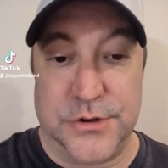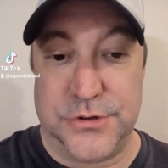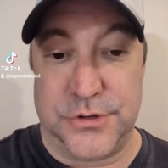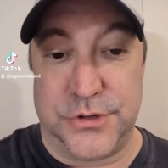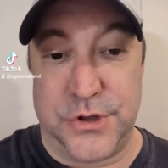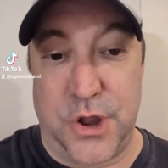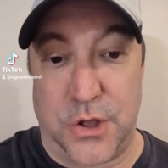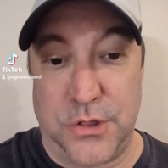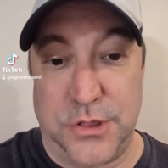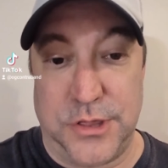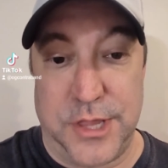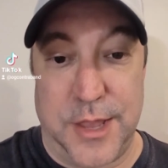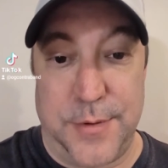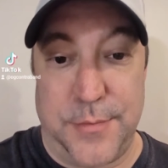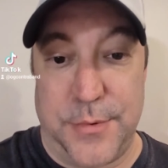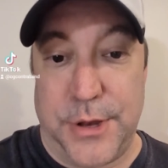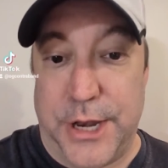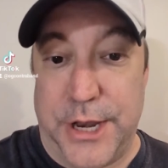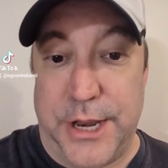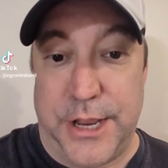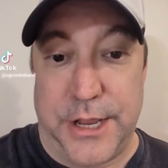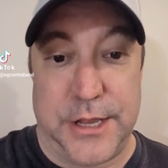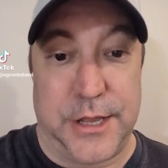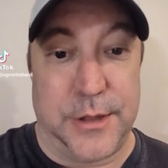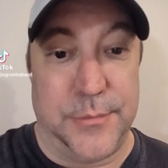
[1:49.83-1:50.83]
no limit.
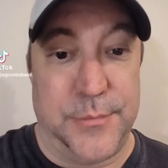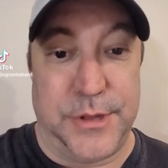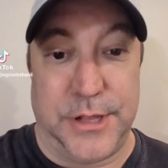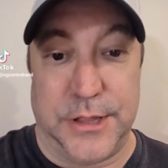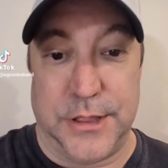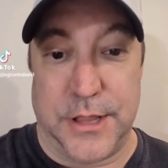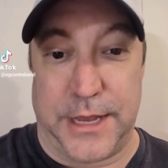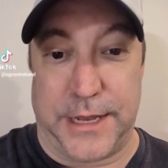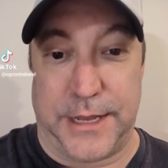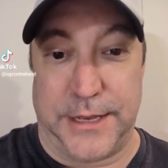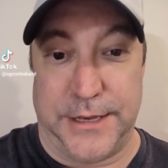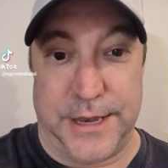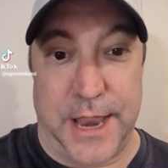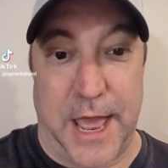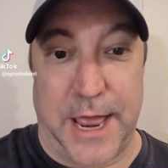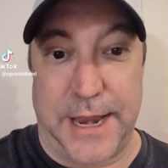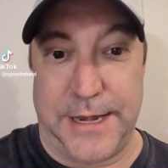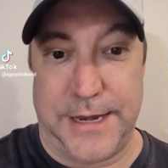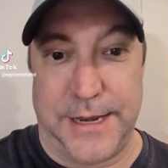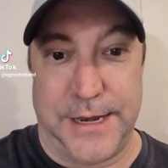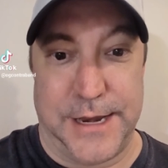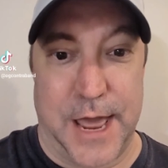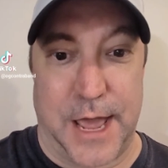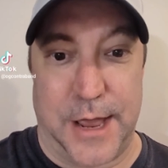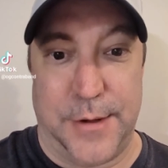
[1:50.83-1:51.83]
It could be like a
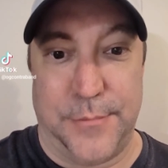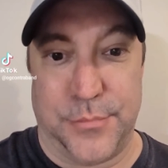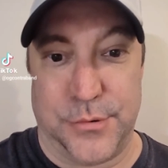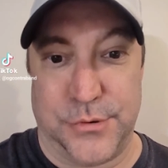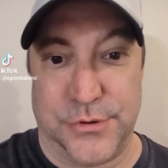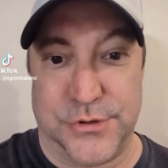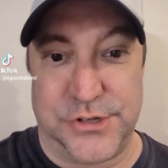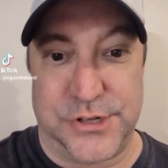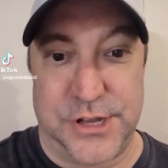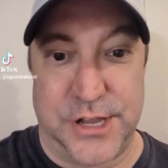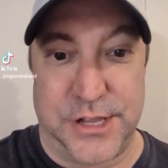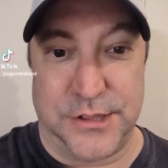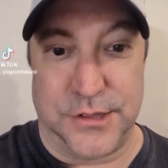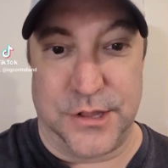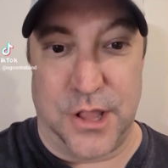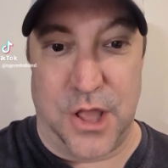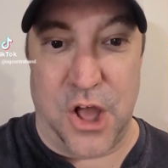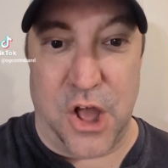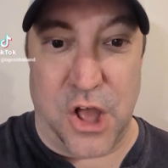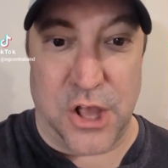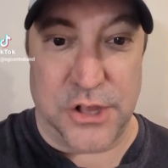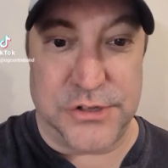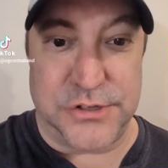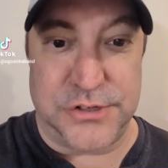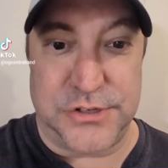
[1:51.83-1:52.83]
99%
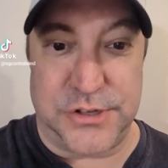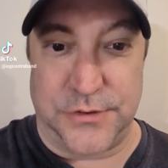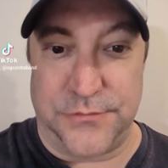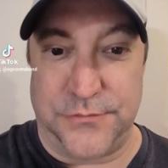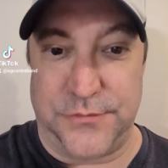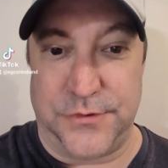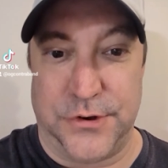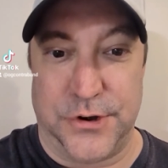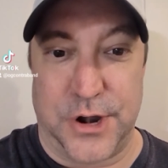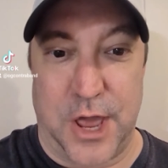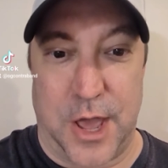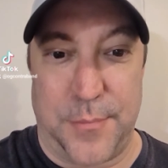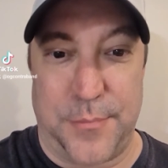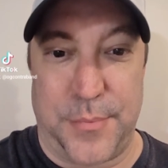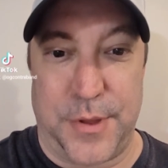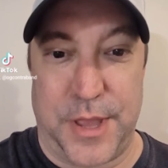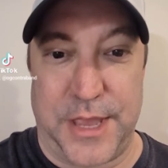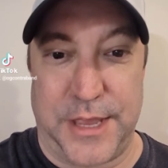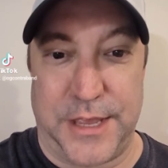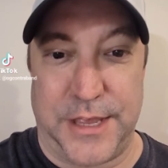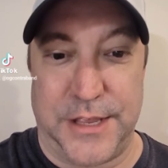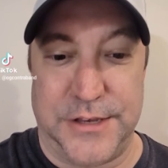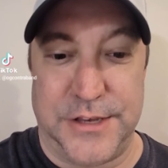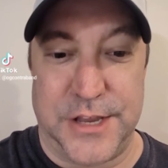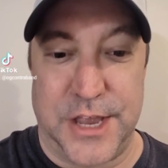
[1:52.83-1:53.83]
loss if you're not
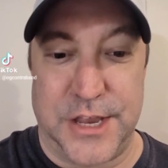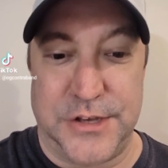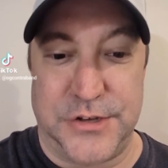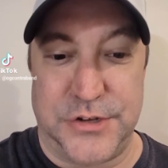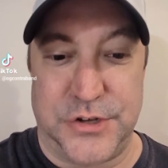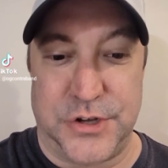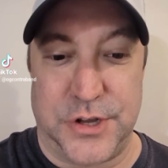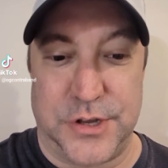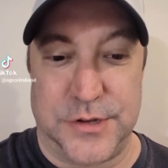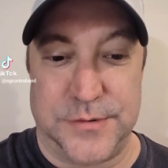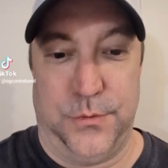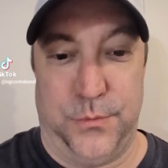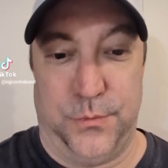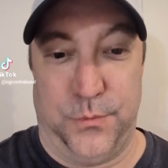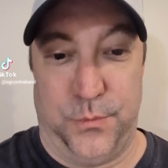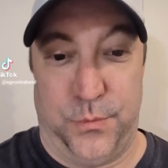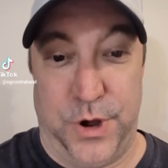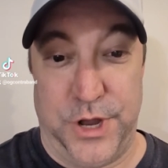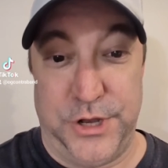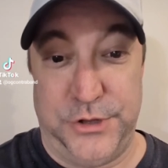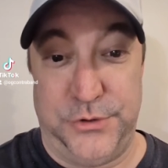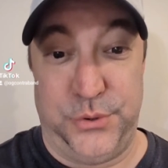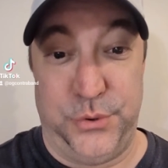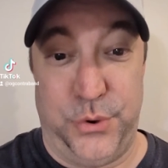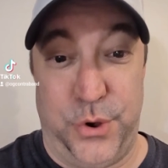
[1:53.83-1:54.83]
paying attention,
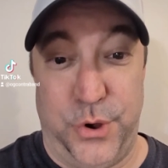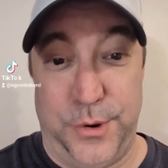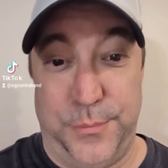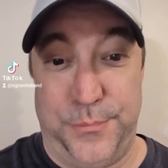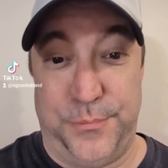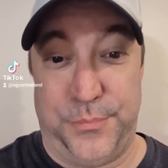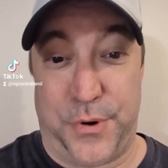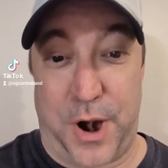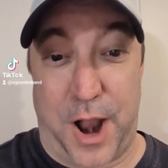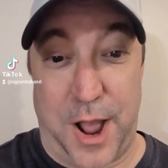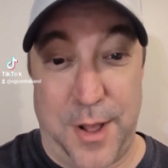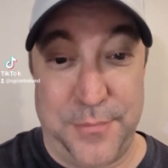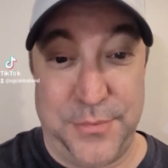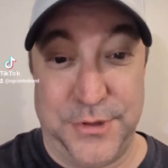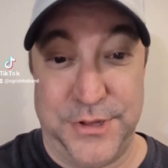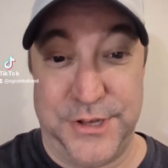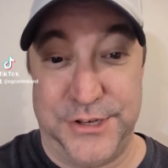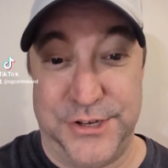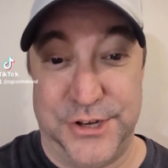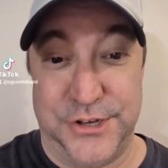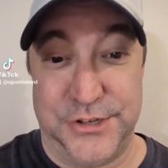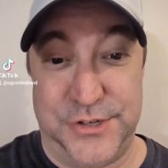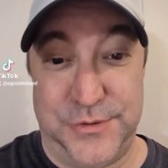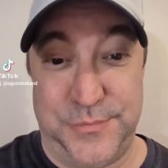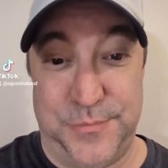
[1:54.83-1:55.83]
which would probably
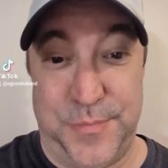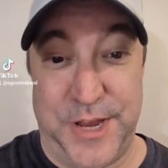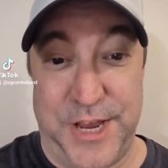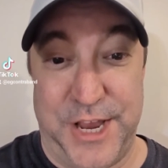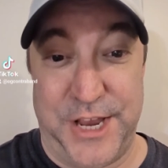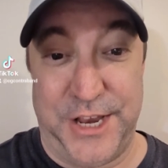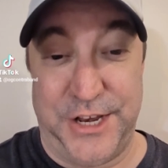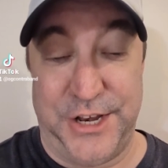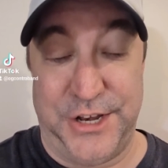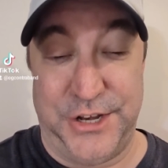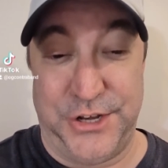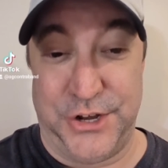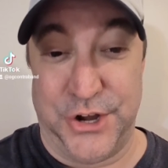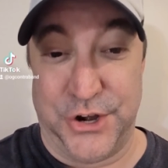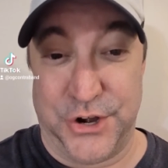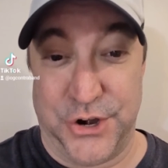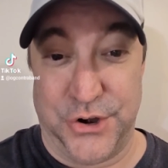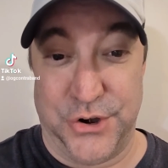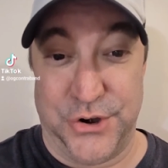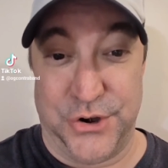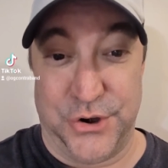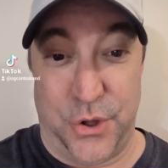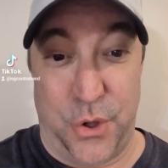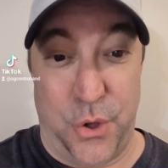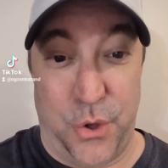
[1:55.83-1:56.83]
just mean
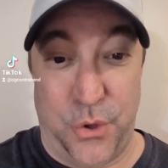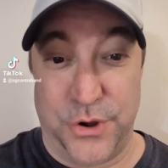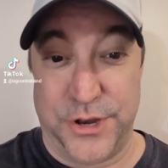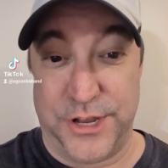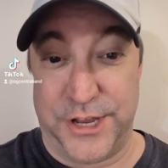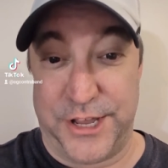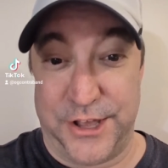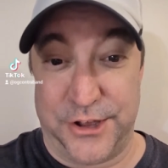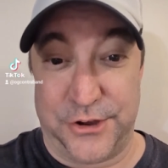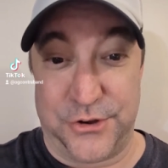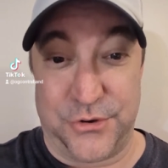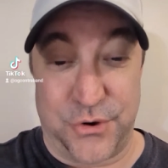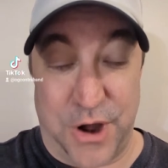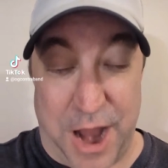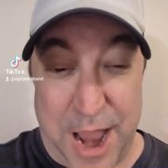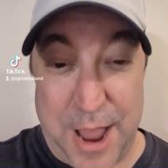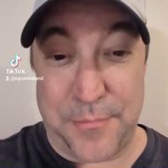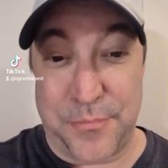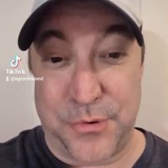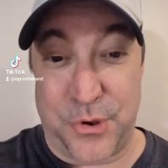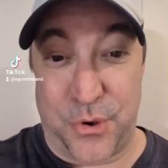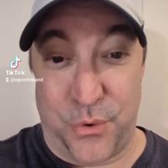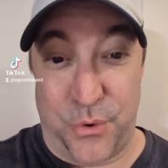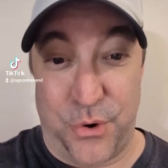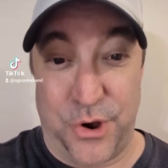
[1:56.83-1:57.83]
you're holding a
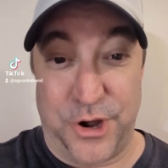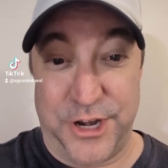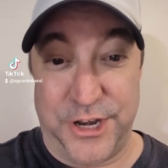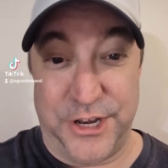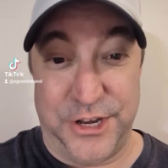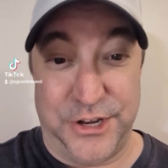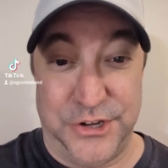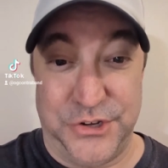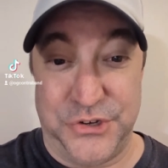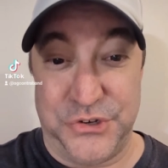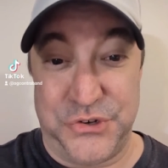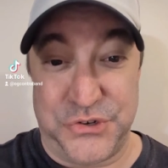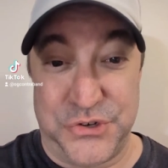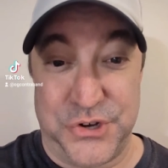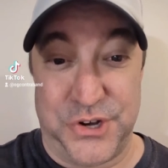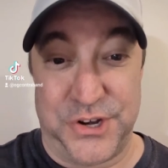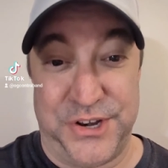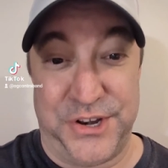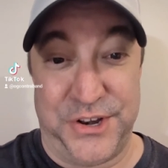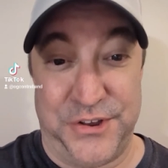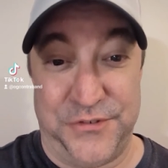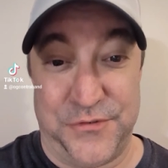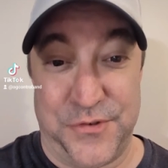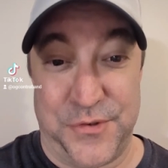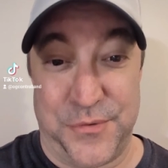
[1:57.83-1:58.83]
crap coin and you
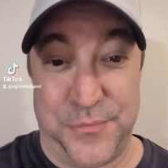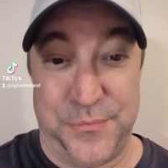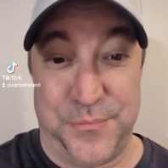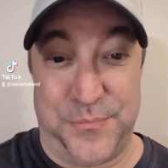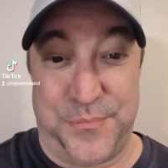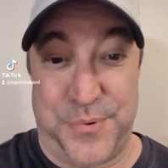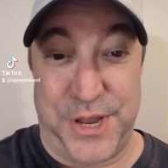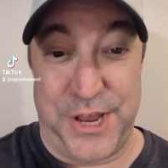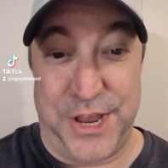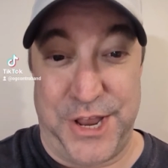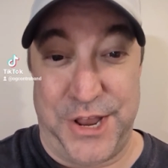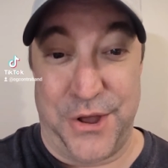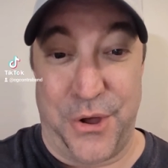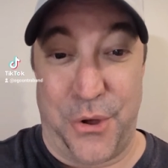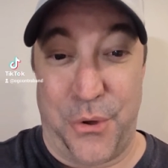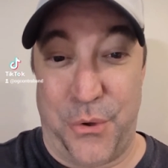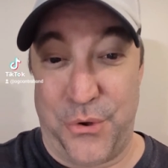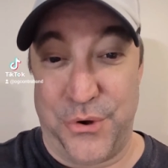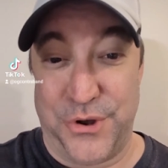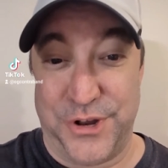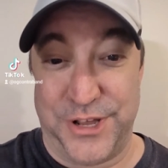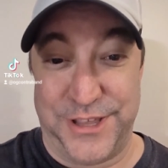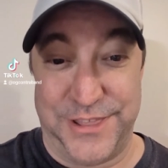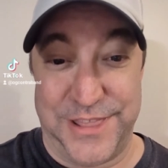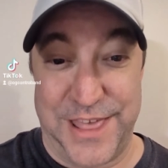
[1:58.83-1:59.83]
shouldn't even be
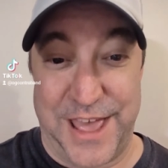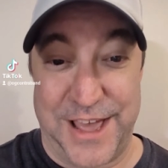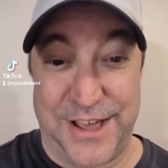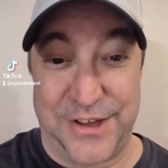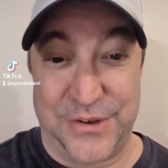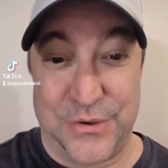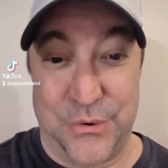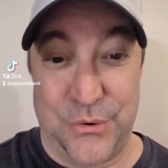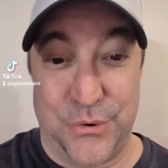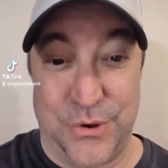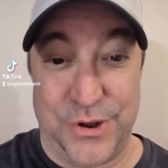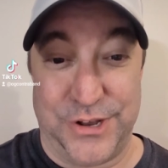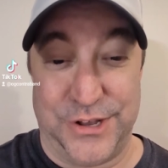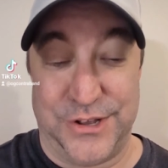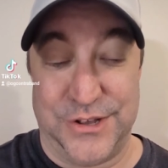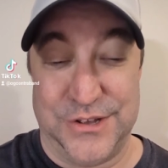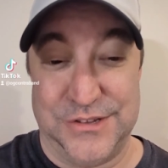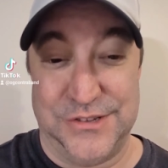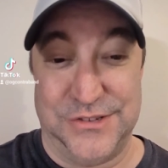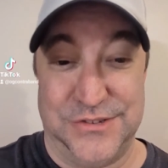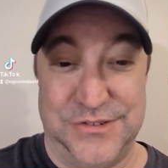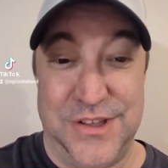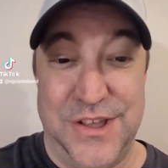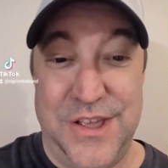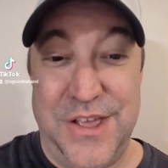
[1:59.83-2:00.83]
holding that coin,
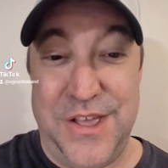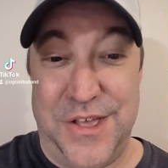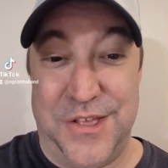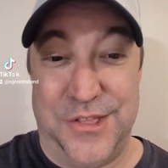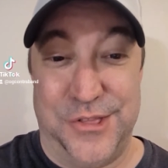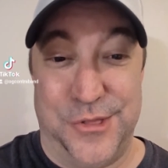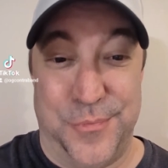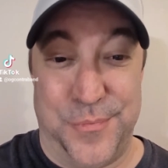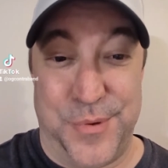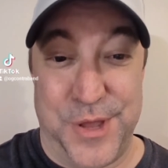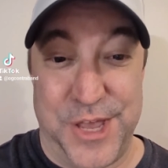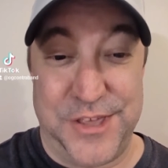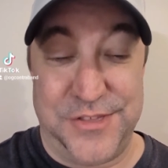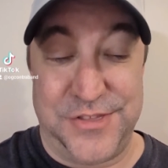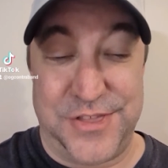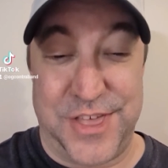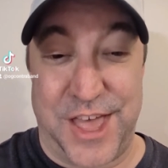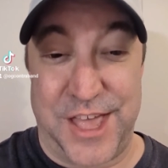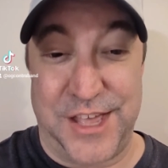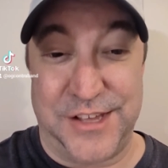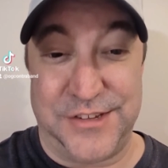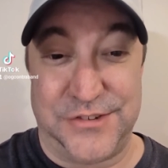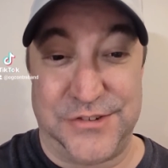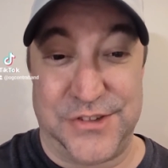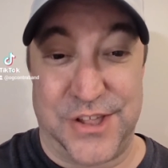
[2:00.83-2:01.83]
because the big
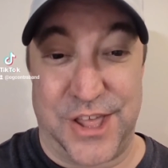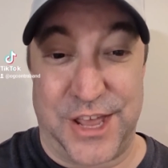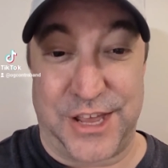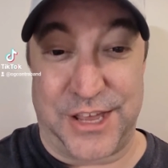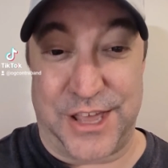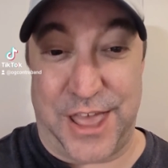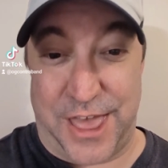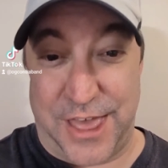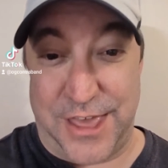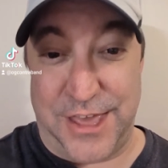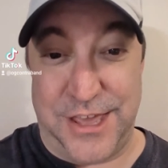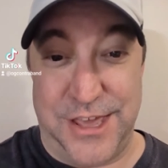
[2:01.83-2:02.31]
things like an